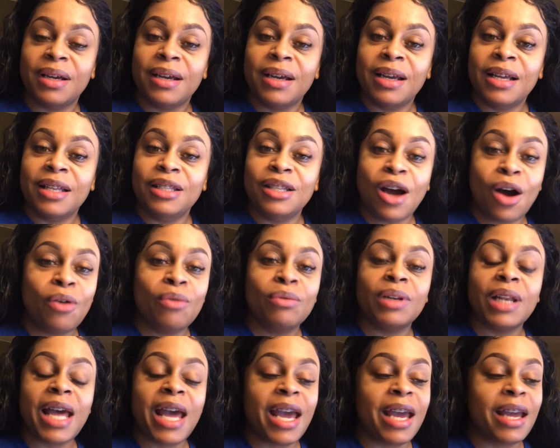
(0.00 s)
Don't
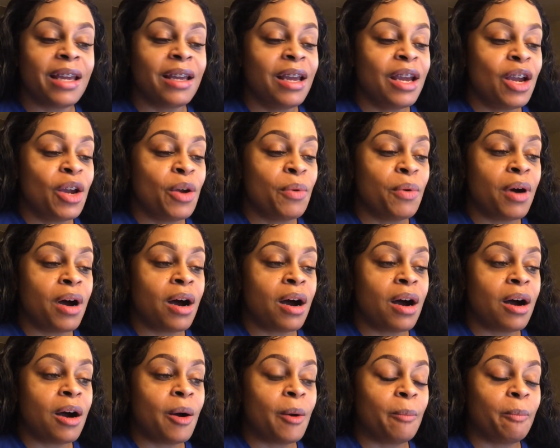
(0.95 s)
let
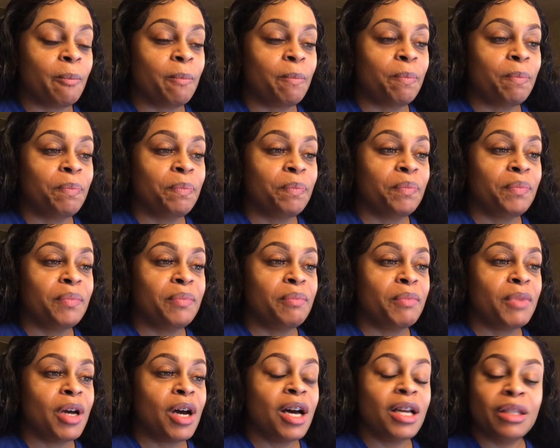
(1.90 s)

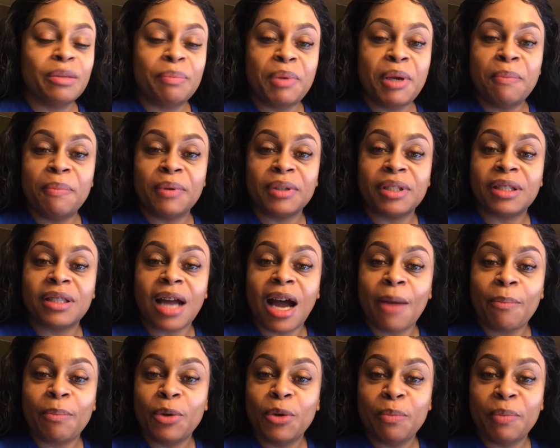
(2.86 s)
other people
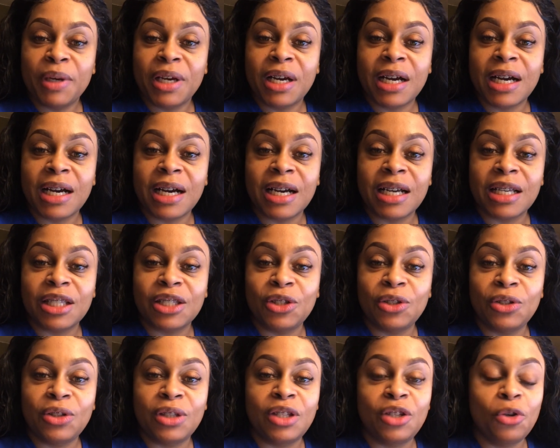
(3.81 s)
stop you because
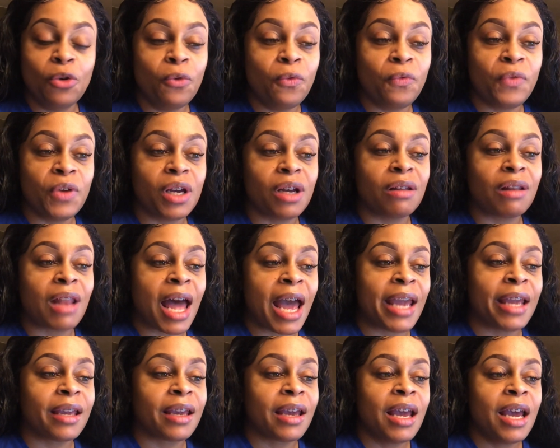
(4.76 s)
you feel
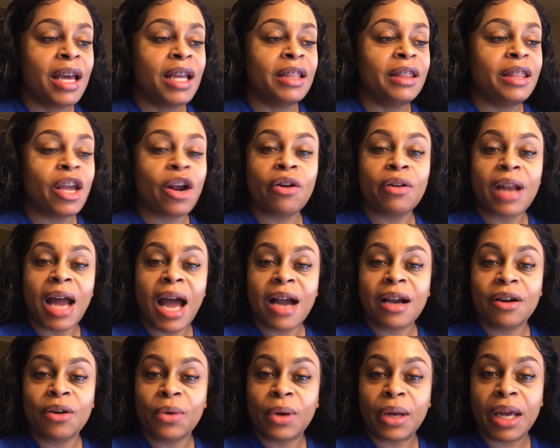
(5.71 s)
like they're not
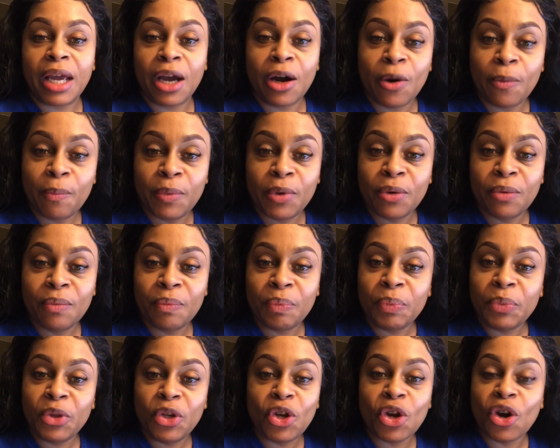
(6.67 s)
going to help you.
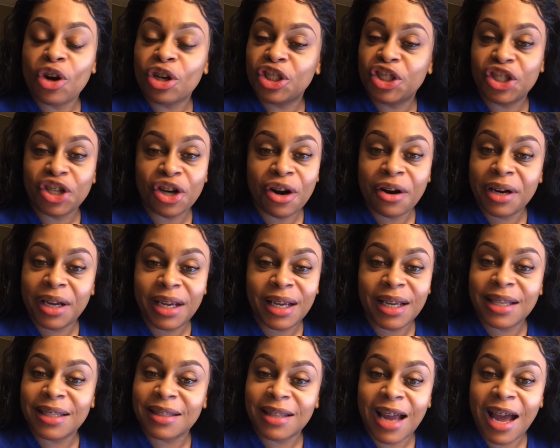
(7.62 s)
Your journey
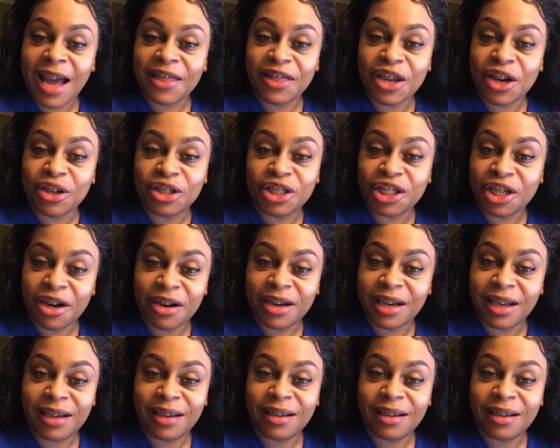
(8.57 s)
is not their journey.